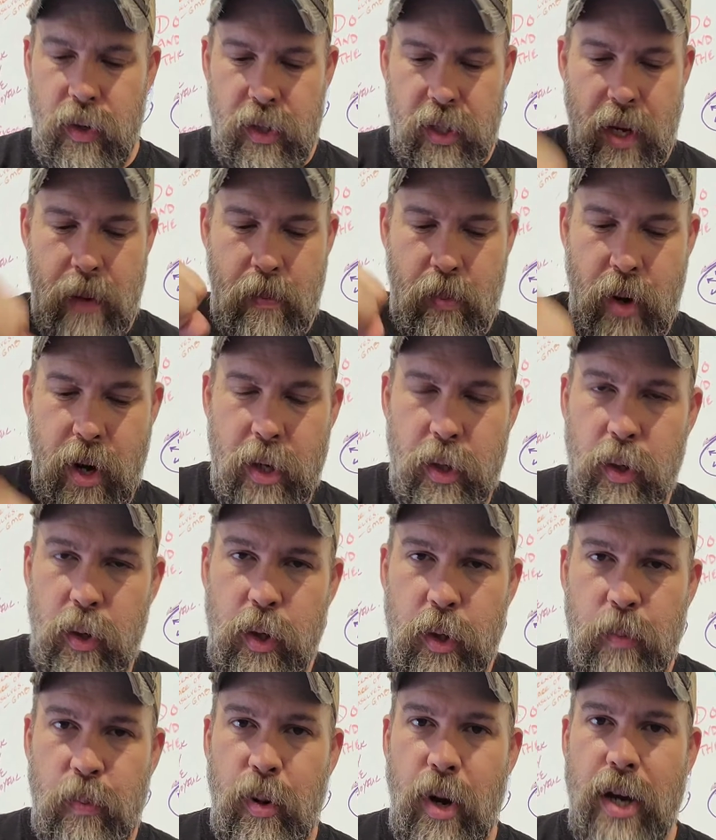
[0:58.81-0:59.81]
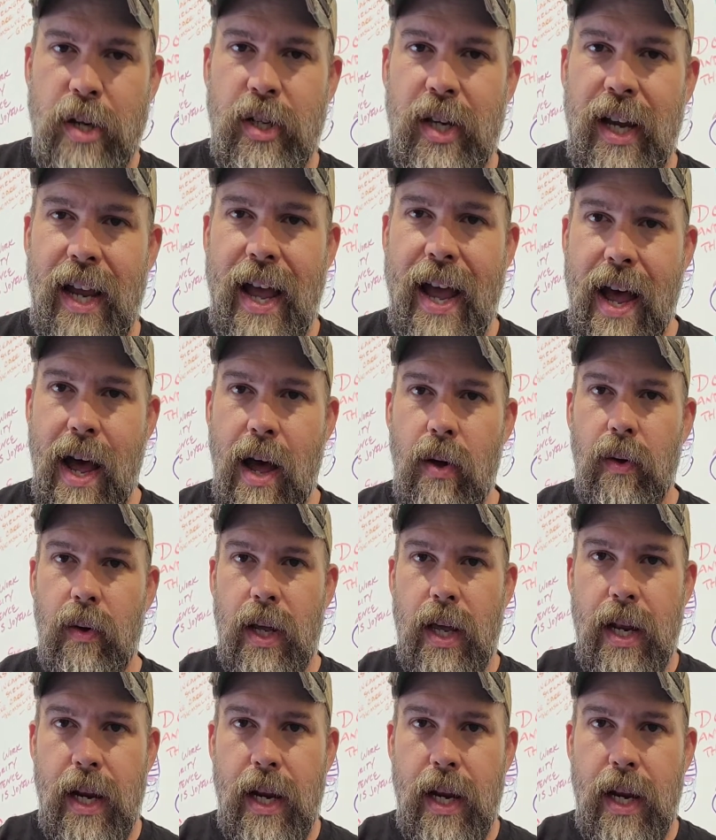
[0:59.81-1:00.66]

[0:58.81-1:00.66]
As that pressure is pressing out